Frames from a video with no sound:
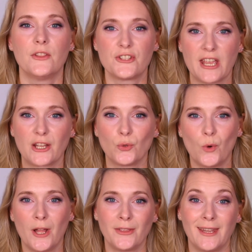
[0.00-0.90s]
The second
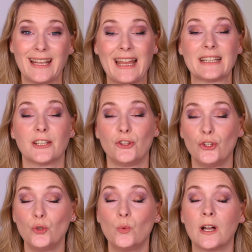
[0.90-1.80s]
one, again a
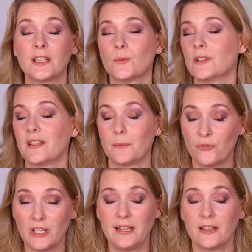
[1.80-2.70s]
new one and one that I'm
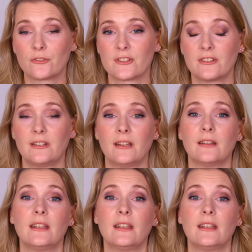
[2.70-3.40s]
really interested in,